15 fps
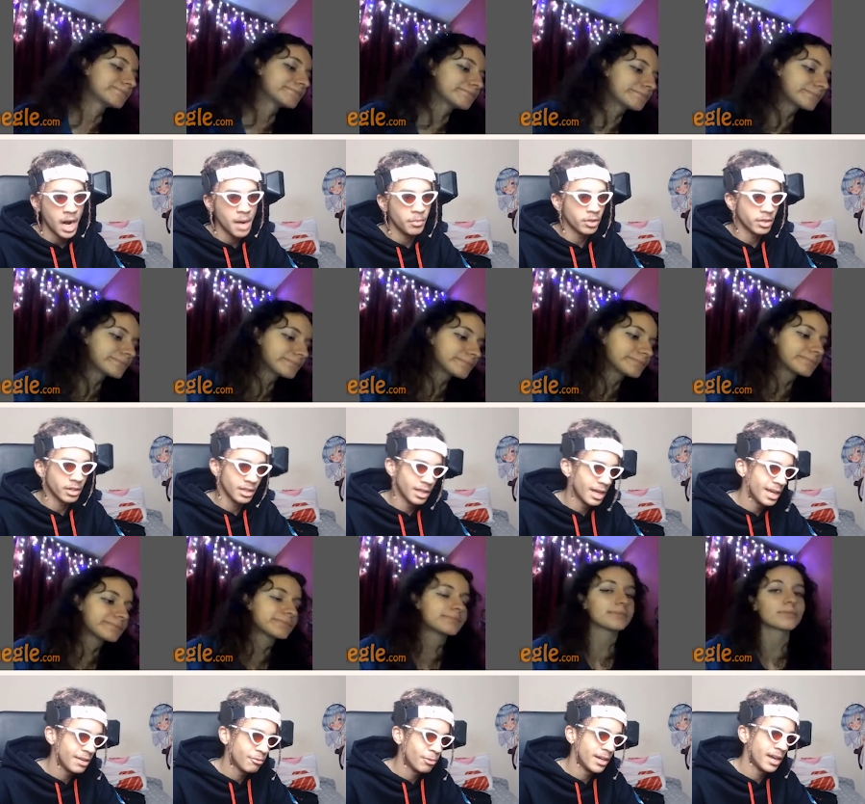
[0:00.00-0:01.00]
Speaker 1: I'm not gonna
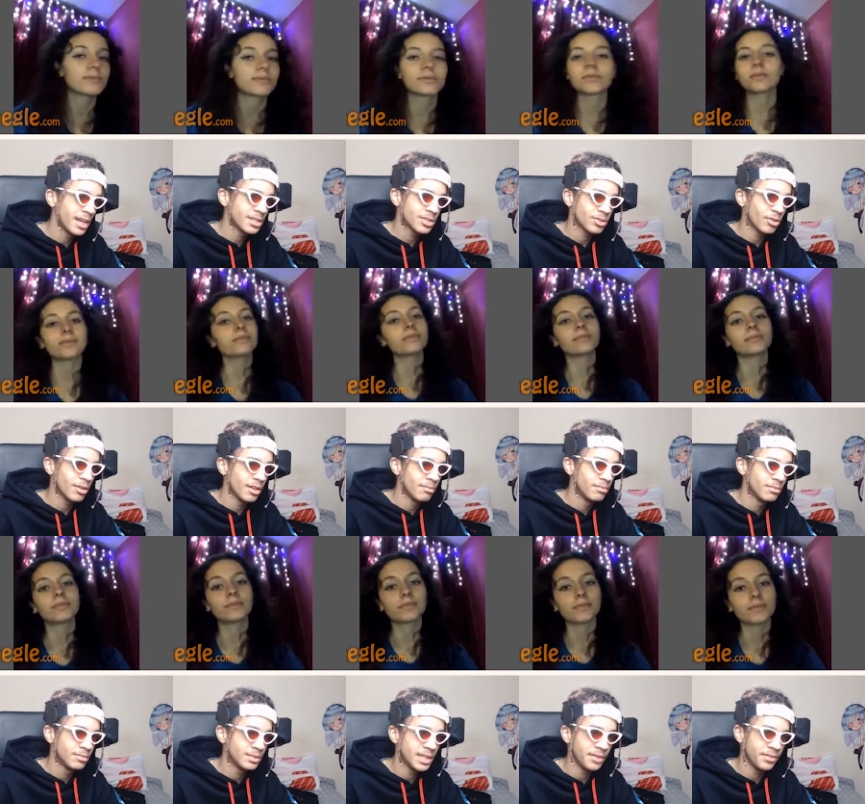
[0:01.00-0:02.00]
lie, when I saw them,
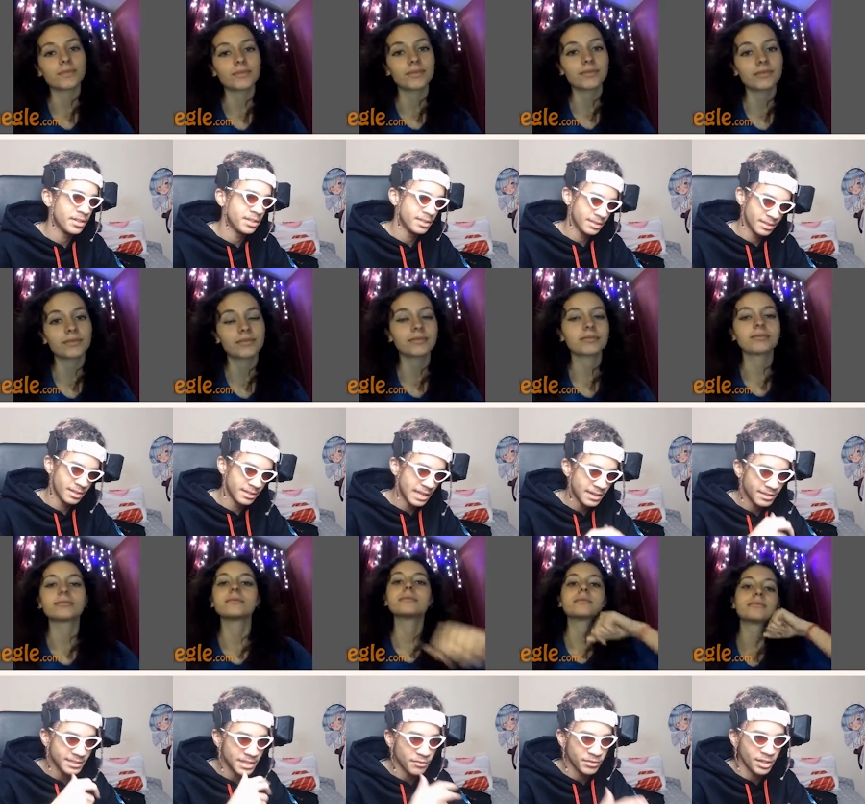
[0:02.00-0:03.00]
Devon, like the
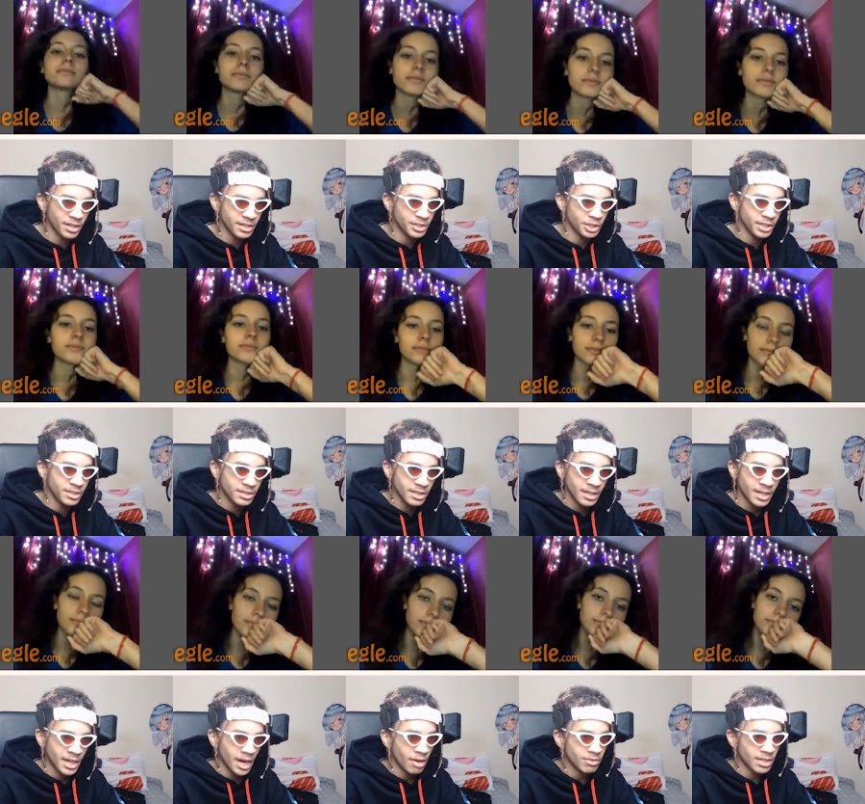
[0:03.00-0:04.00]
Devon Nugget jeans,
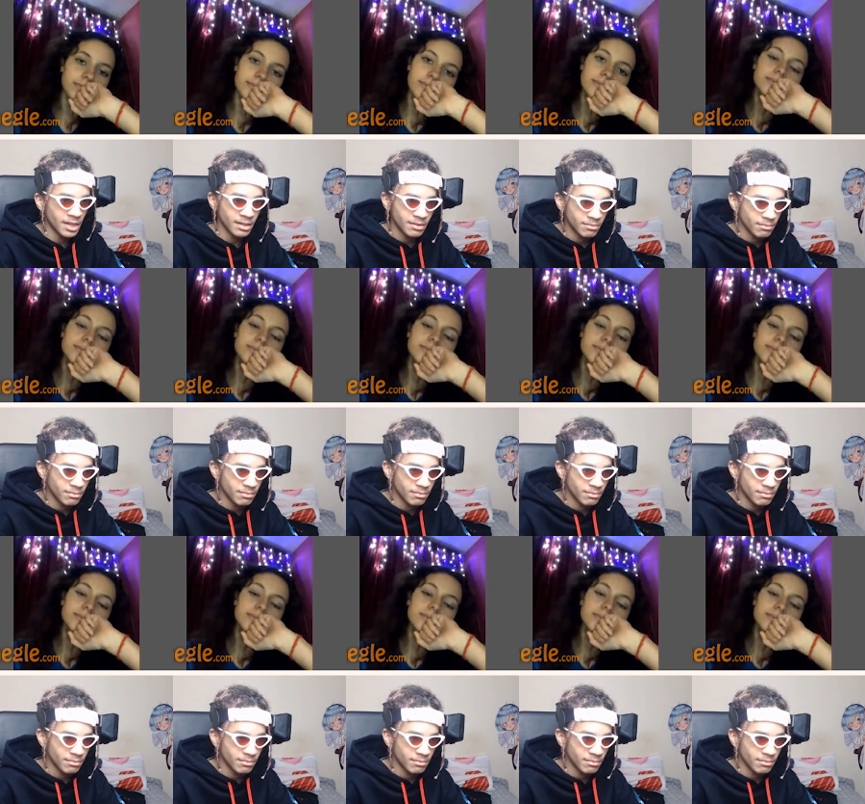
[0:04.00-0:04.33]
I was like,